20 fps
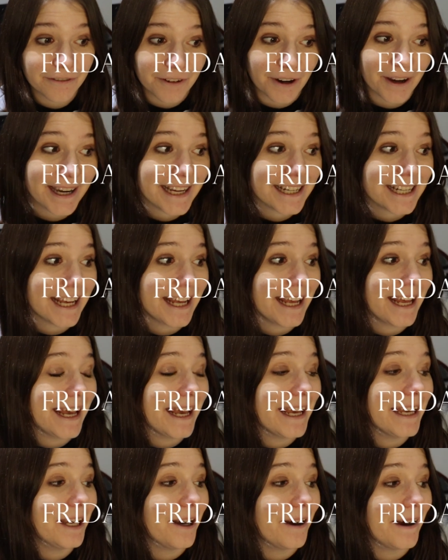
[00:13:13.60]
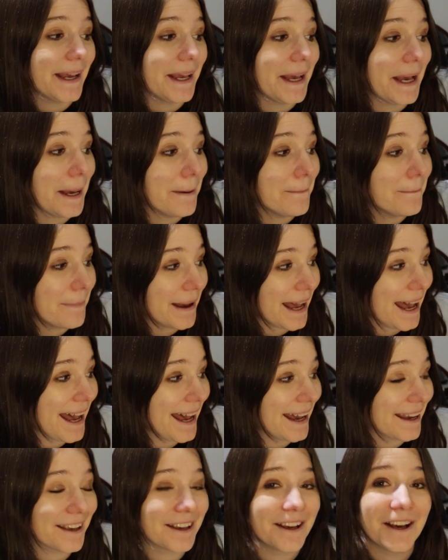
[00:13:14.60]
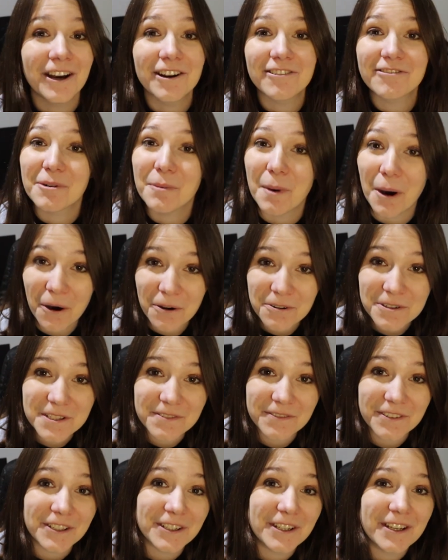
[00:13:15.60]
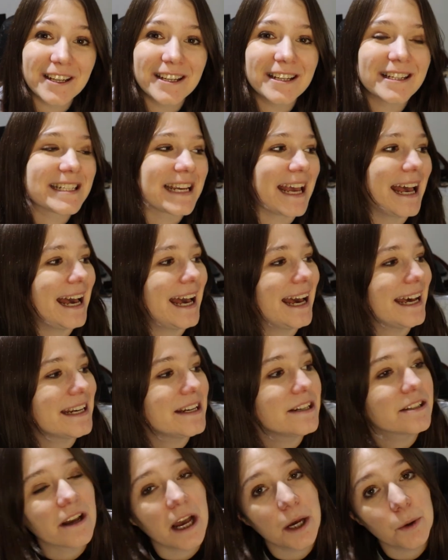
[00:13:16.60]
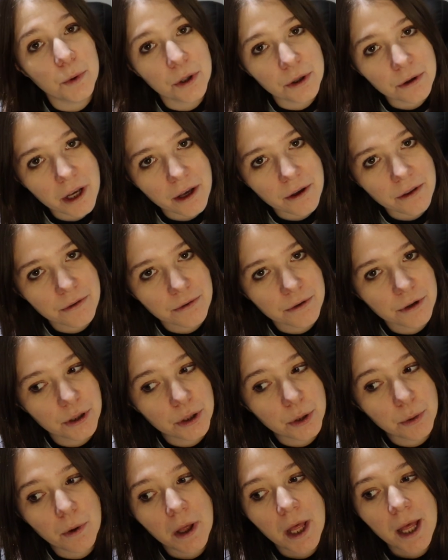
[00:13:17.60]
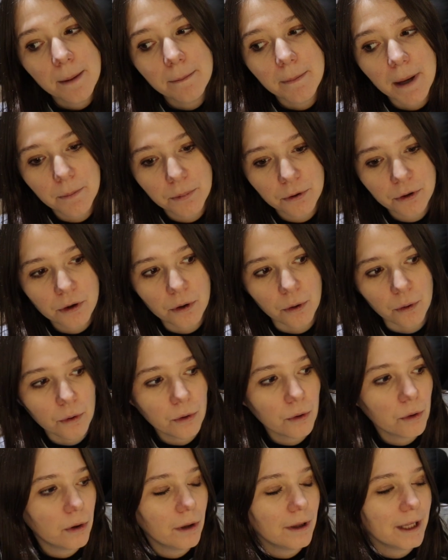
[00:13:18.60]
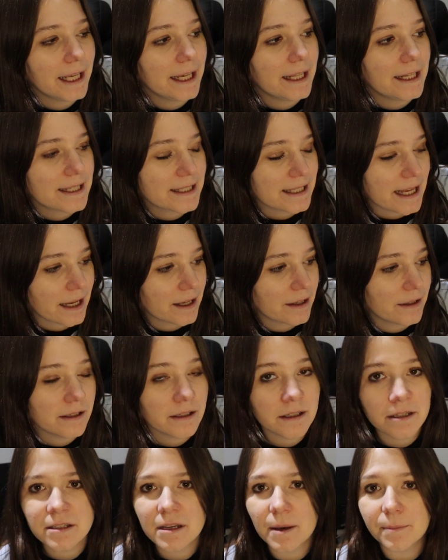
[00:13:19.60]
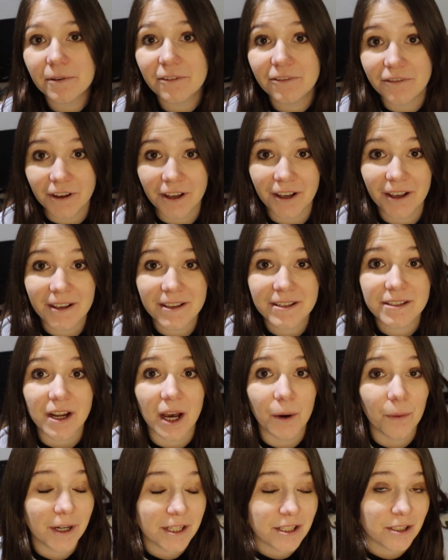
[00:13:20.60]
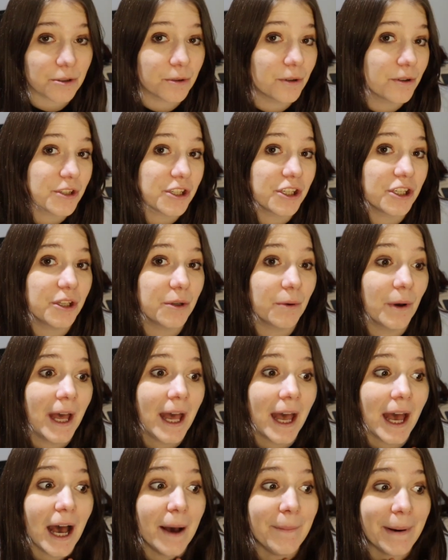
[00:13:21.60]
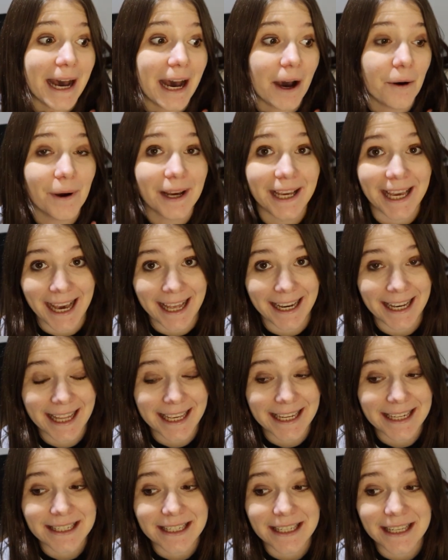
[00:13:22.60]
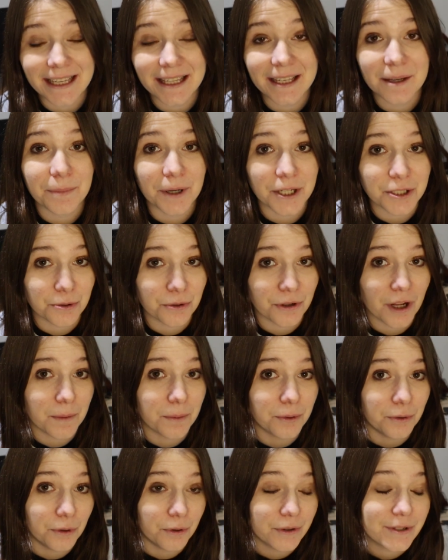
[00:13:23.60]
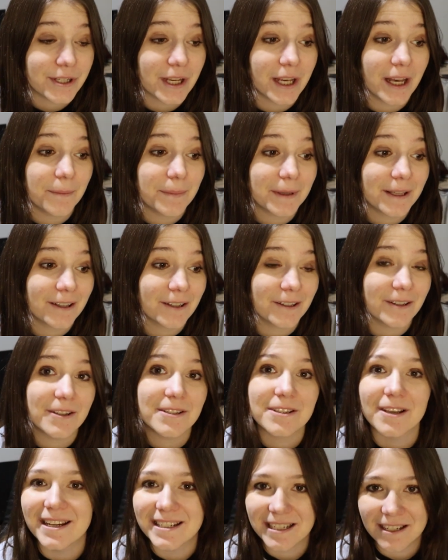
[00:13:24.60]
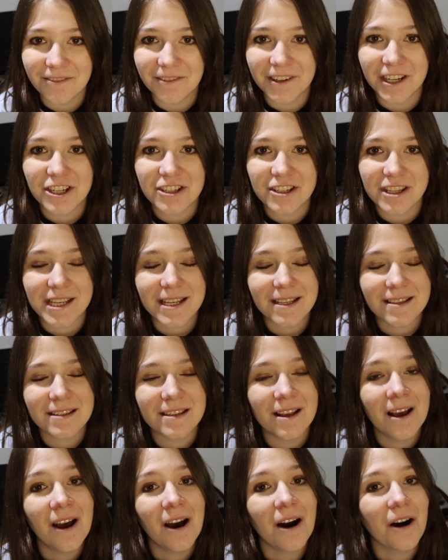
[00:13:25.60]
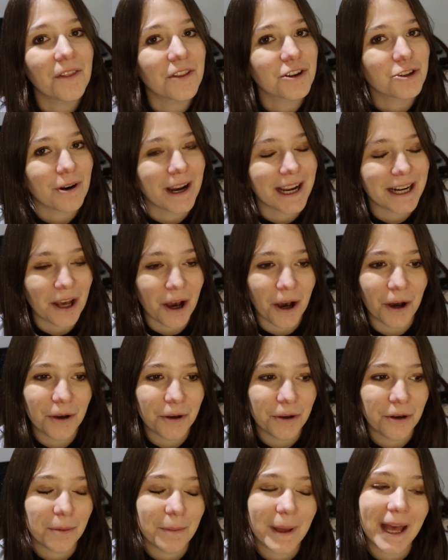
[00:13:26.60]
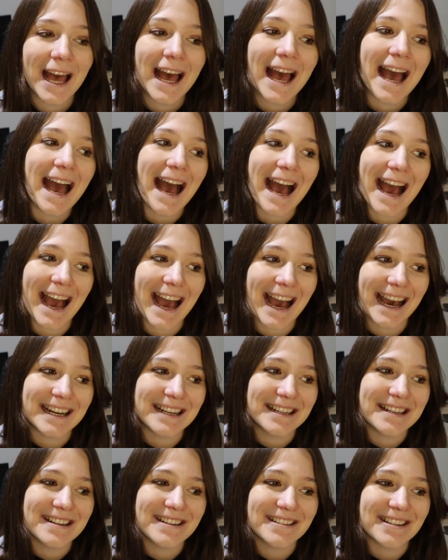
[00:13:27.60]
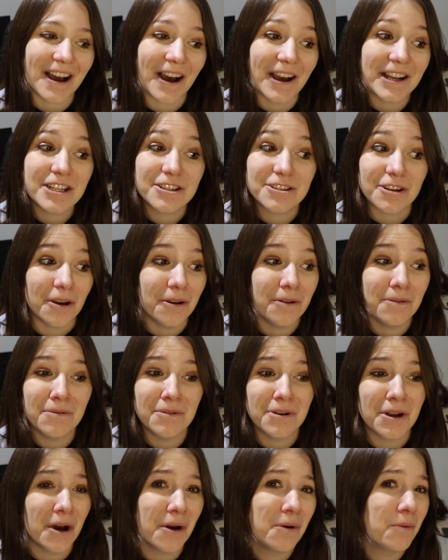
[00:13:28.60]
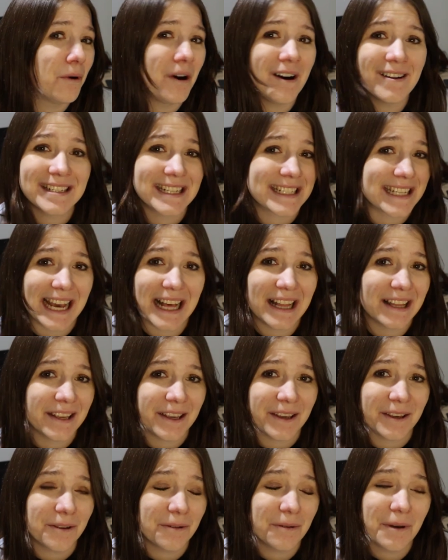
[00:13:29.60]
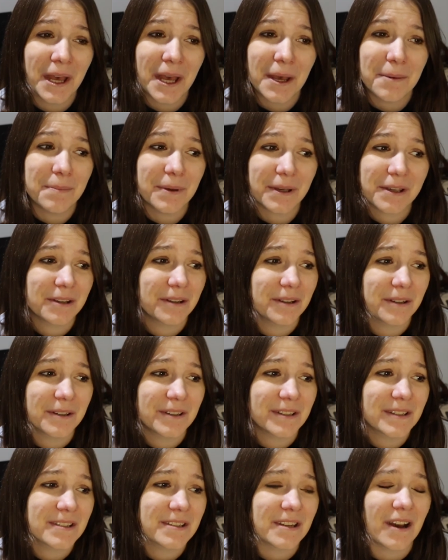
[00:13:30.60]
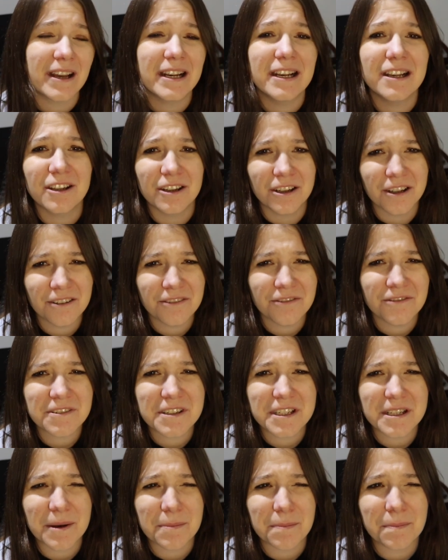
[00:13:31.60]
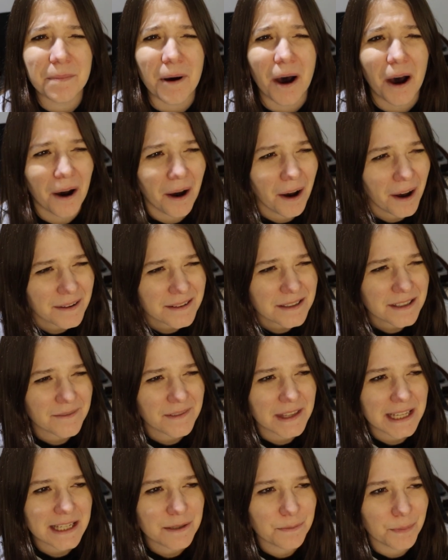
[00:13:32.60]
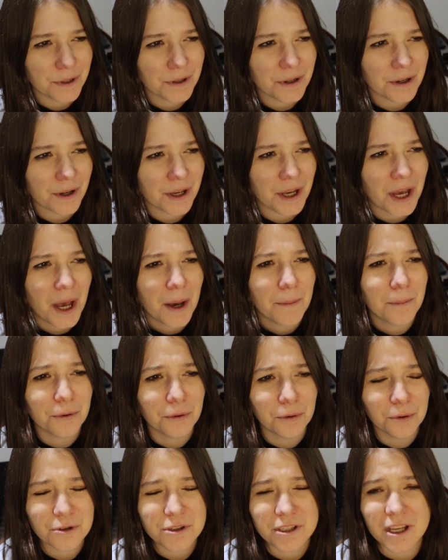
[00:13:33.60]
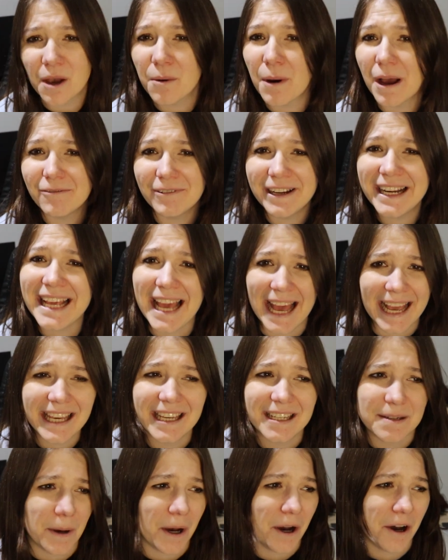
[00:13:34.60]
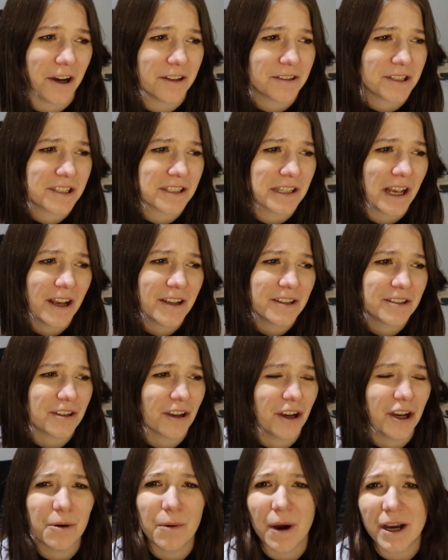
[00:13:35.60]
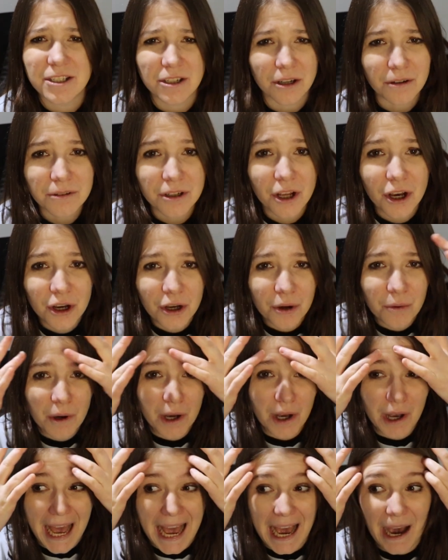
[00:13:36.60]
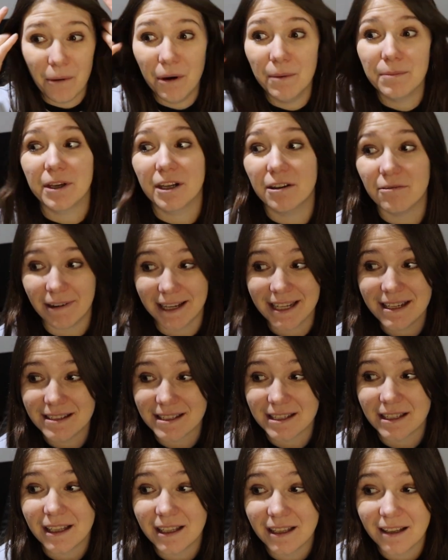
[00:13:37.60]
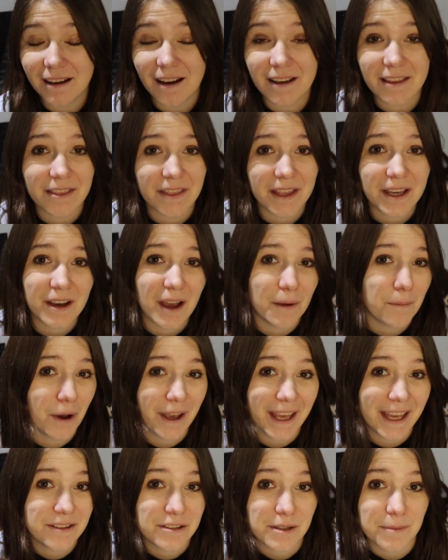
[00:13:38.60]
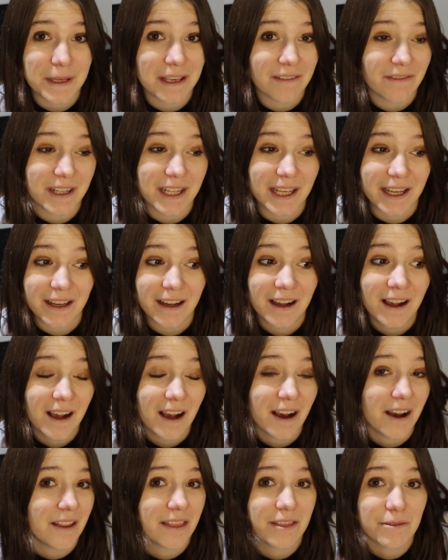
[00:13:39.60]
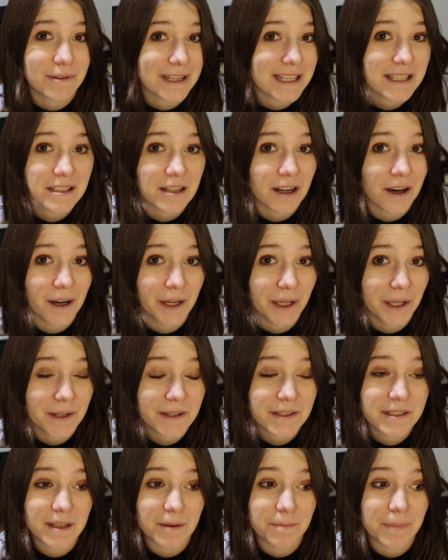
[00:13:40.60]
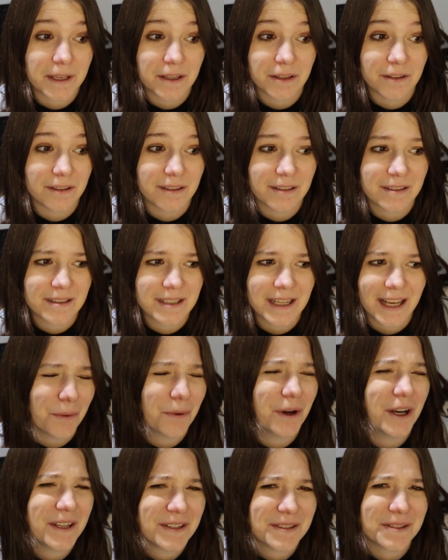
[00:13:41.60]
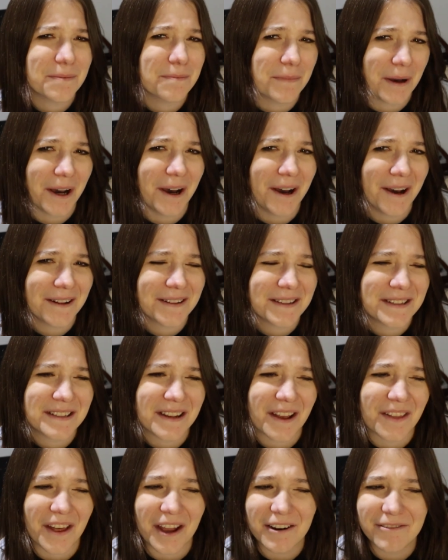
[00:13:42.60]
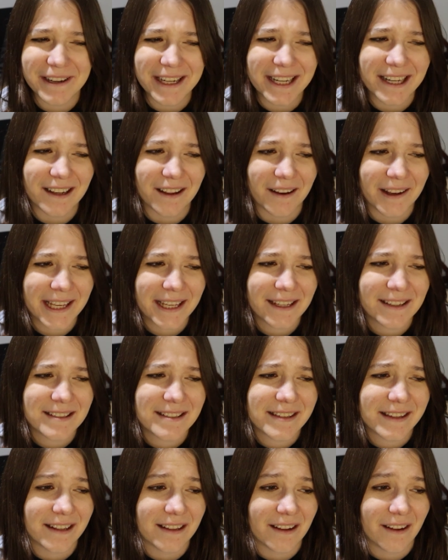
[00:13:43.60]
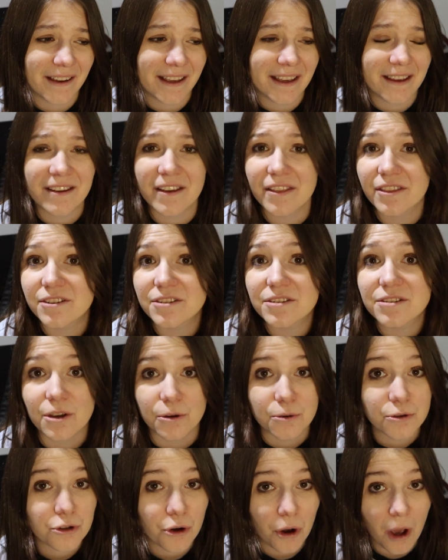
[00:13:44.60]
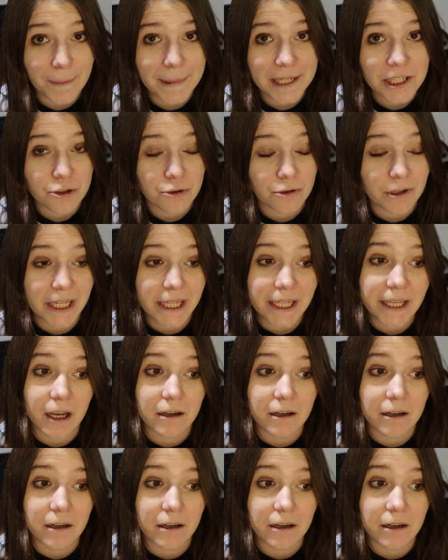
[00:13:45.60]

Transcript: Friday, I am back from Oxford and I will go through my book haul in a second, but first I wanted to talk to you about Cat Lady by Dawn O'Porter because I did finish this on the train home and I don't know what to tell you because I loved parts of this book but also I really hated parts, so I don't know how I'm gonna rate it. I think I might end up giving it 3 stars because there were some parts that I really liked, like the social commentary.